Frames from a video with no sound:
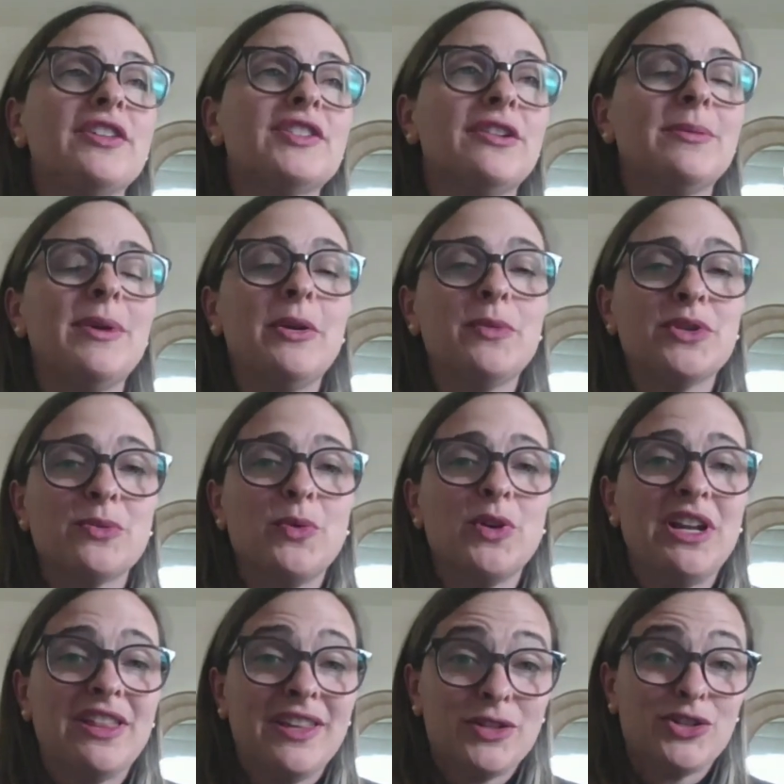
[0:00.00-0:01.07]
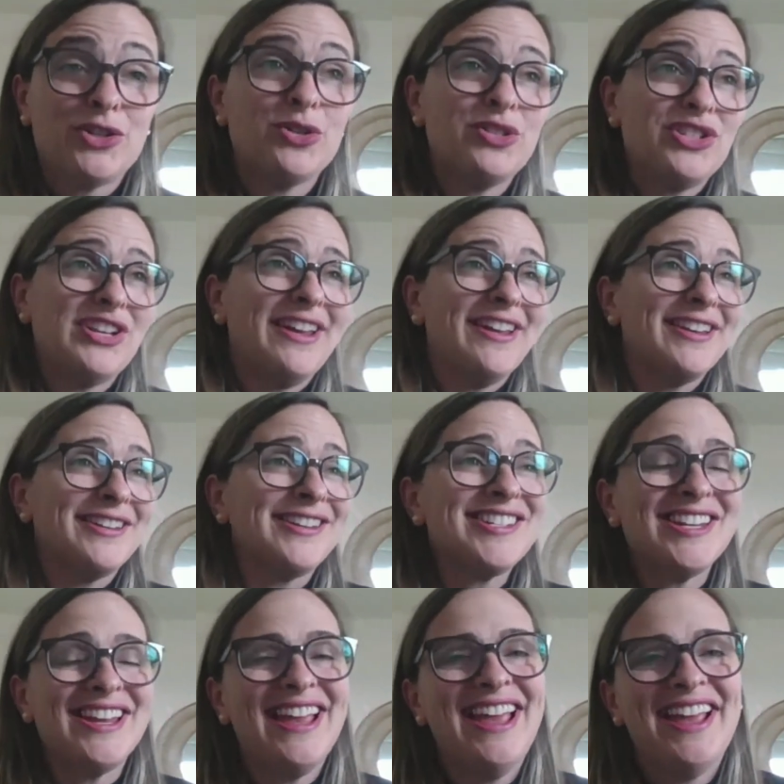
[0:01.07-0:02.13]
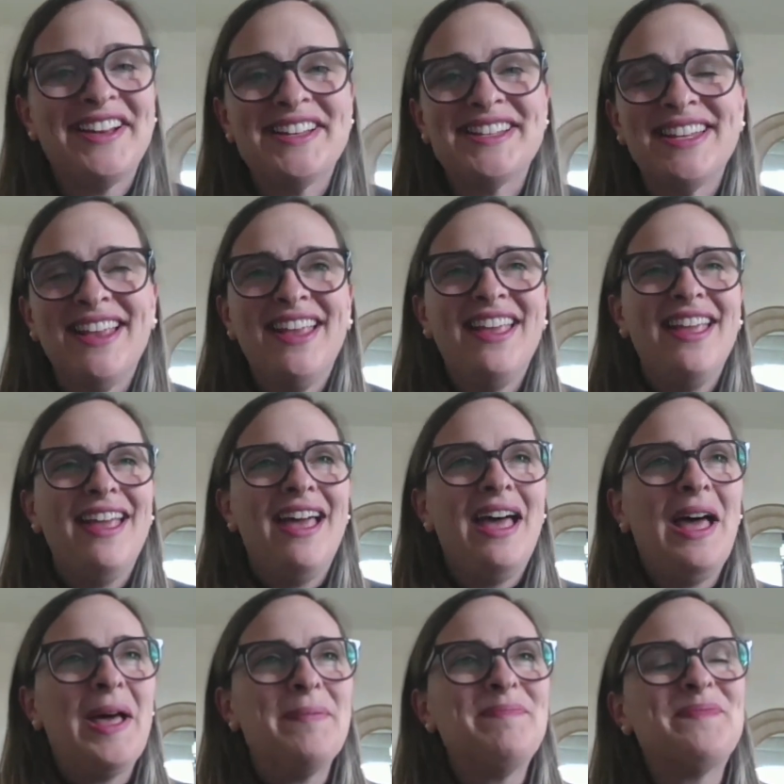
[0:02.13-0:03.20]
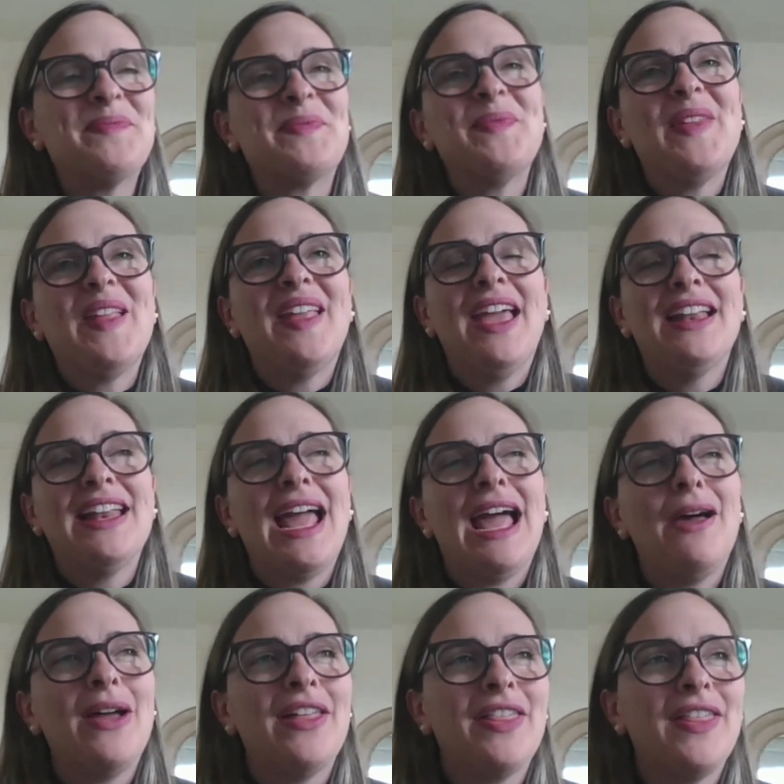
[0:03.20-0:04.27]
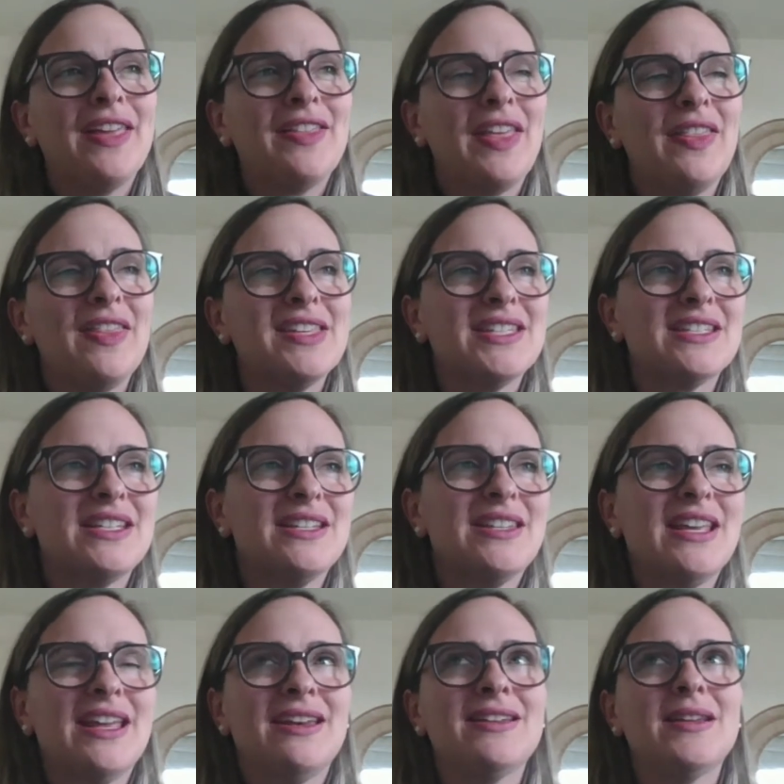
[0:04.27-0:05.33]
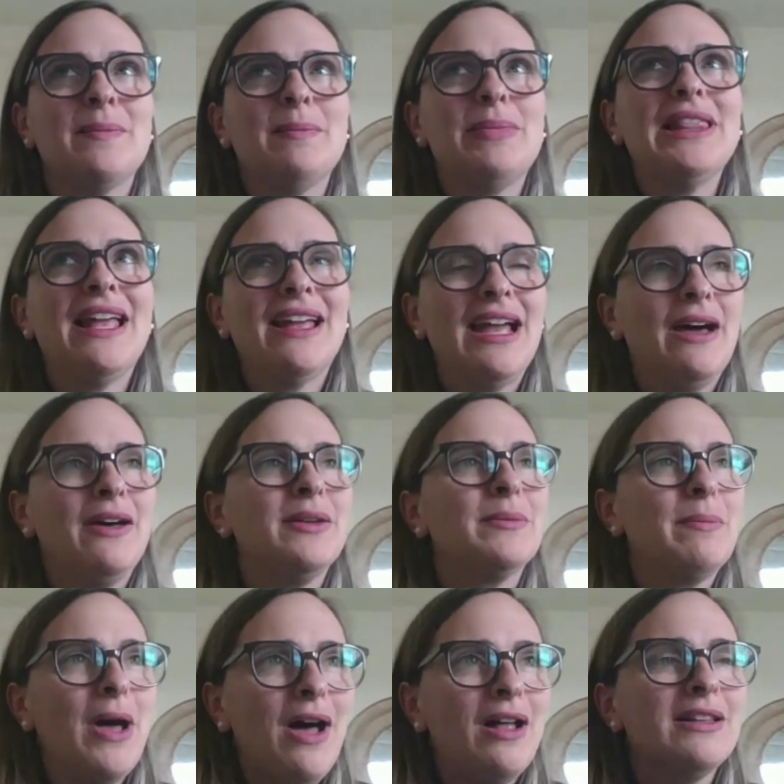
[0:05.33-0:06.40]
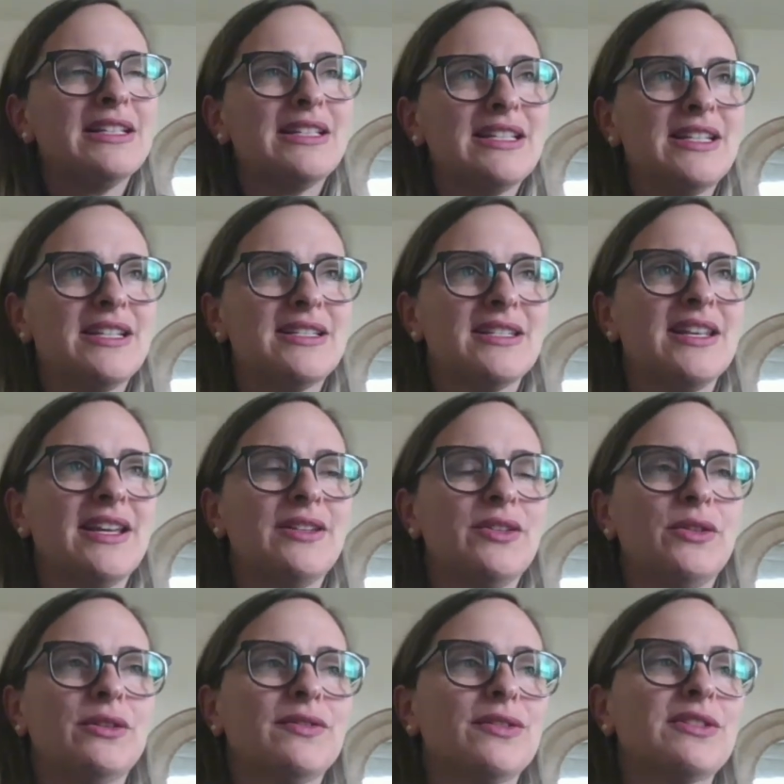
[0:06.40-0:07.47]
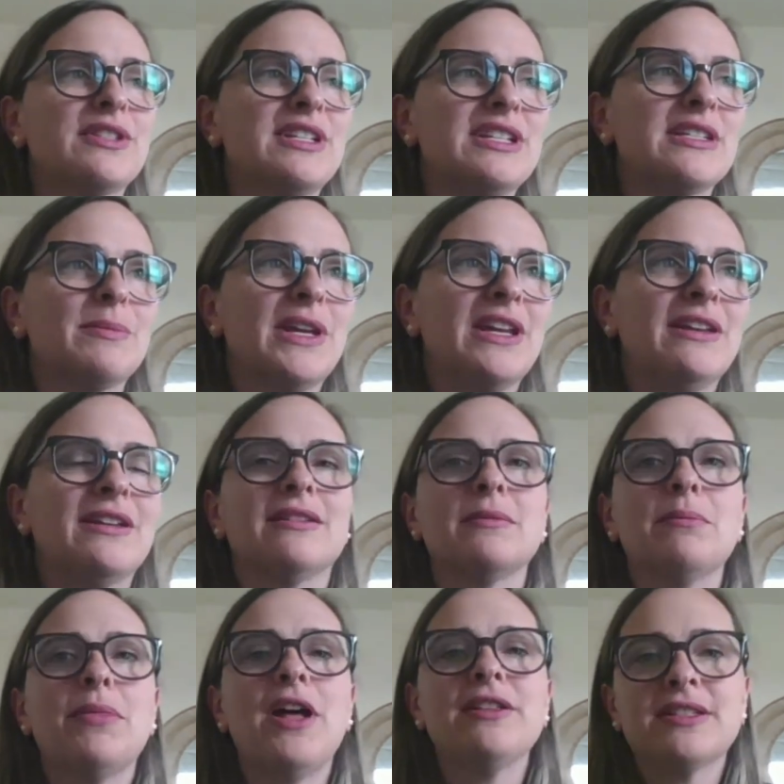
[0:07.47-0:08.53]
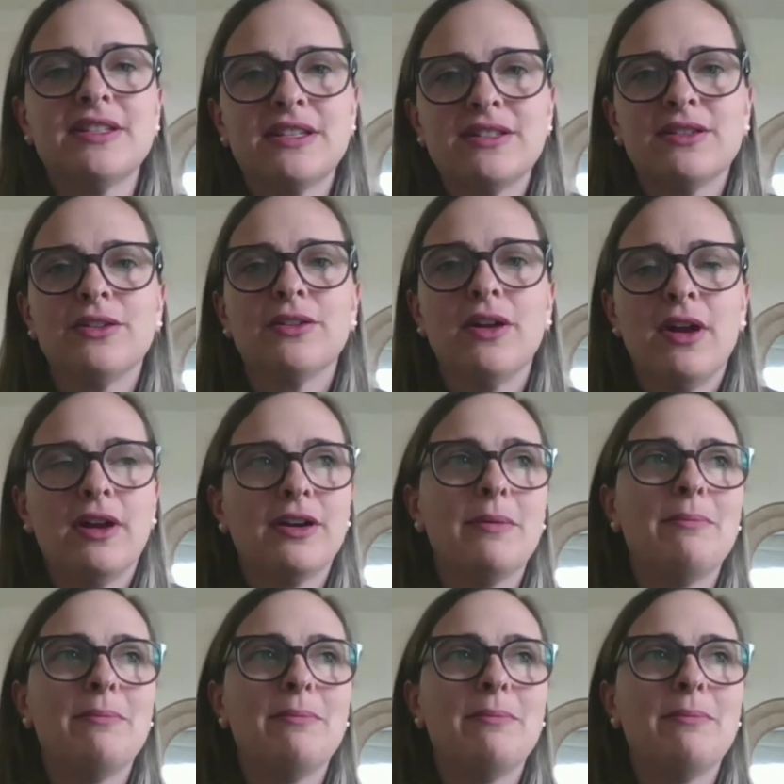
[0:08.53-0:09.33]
talk about what I think should change, and how I think that this could then play out in policies that universities make. And policies are a